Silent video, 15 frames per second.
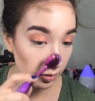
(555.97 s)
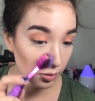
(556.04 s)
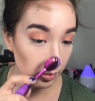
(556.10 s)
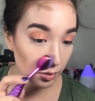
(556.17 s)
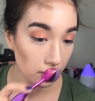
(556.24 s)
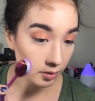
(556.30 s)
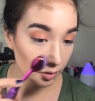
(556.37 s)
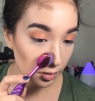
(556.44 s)

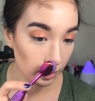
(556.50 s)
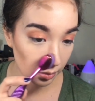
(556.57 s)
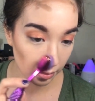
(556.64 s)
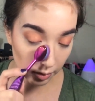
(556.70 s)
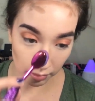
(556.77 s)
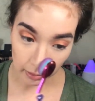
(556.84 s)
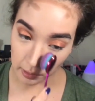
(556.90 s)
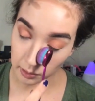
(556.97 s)

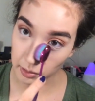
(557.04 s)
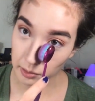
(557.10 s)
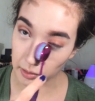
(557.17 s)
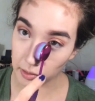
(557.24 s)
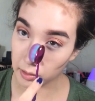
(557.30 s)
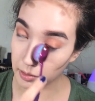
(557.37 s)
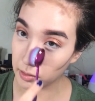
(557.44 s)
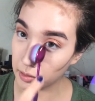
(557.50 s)
That is the
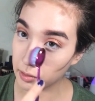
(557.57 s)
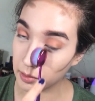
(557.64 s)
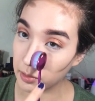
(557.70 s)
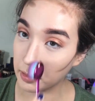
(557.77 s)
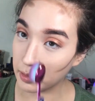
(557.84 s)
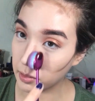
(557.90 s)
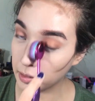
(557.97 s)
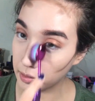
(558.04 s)
most
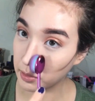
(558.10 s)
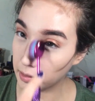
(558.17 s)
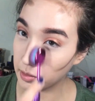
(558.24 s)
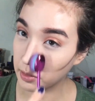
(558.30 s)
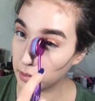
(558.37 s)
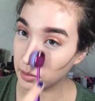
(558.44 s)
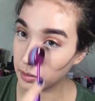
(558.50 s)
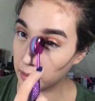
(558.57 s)
important
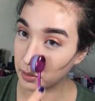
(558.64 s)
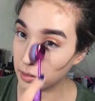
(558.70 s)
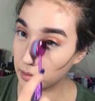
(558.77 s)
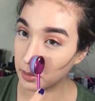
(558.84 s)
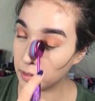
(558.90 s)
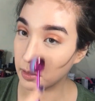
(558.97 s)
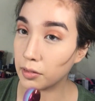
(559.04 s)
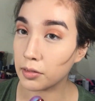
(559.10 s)
thing to me
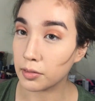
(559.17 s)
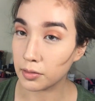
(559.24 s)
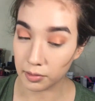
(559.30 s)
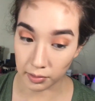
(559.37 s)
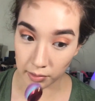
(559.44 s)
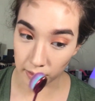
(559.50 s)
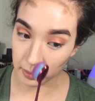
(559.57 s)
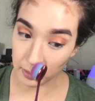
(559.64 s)
when I'm
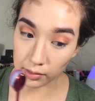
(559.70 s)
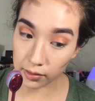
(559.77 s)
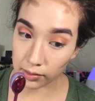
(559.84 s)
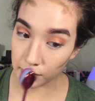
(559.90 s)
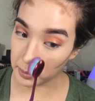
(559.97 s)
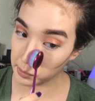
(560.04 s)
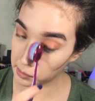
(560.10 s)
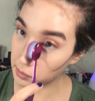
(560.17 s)
choosing face
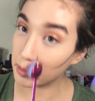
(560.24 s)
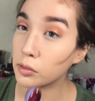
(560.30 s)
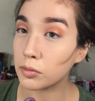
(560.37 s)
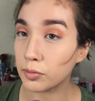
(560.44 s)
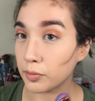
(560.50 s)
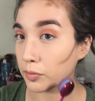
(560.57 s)
brushes.